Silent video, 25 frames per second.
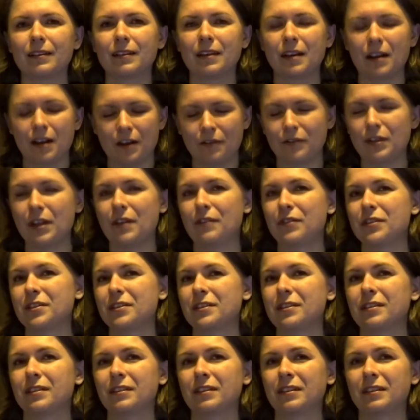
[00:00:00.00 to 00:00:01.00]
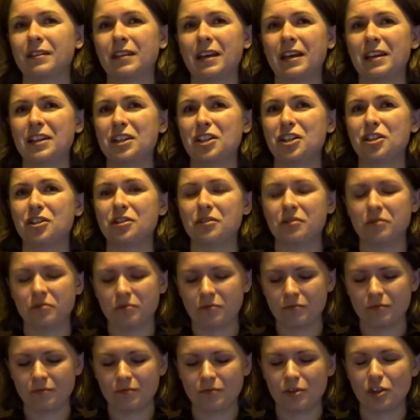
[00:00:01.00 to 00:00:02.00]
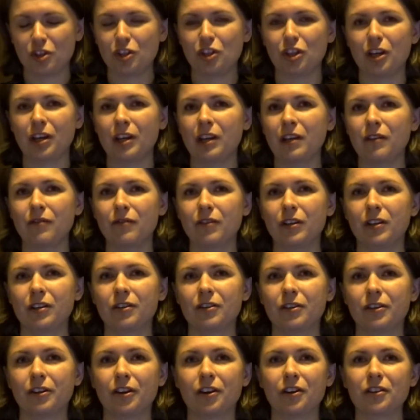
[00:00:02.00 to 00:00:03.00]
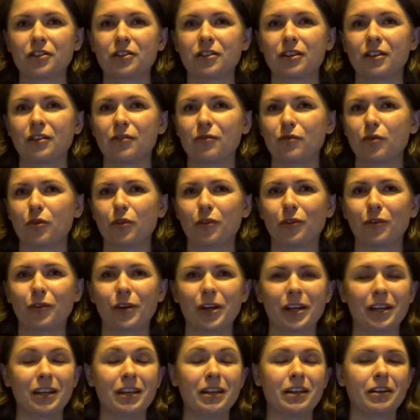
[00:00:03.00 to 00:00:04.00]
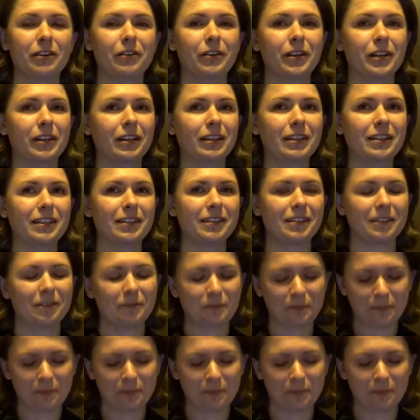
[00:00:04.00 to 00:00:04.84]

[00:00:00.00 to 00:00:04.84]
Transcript: I've never seen any shady figure asking for a ring here, at least.